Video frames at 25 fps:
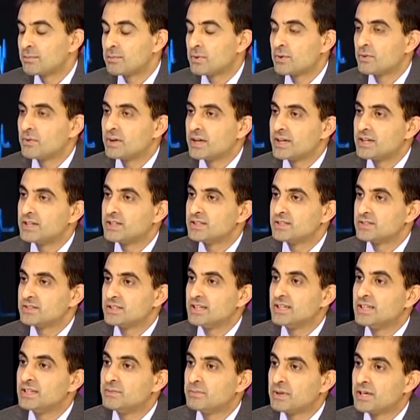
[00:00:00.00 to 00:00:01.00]
providers
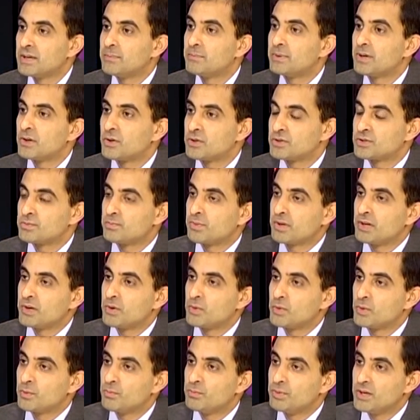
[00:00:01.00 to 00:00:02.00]
in Manipal Hospital
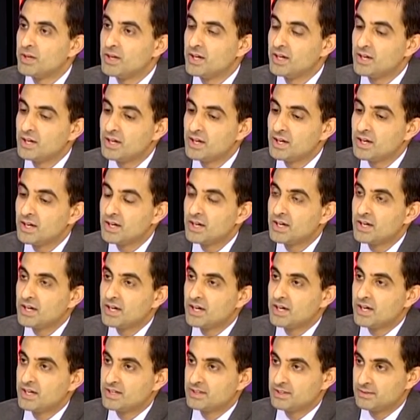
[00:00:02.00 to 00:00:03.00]
would be
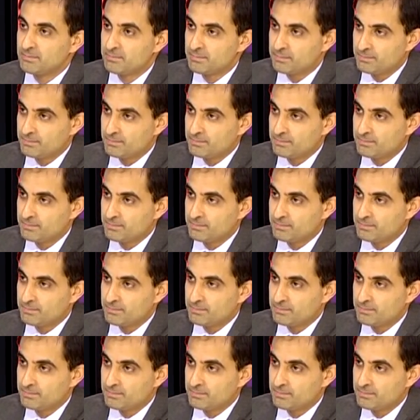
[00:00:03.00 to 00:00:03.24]
the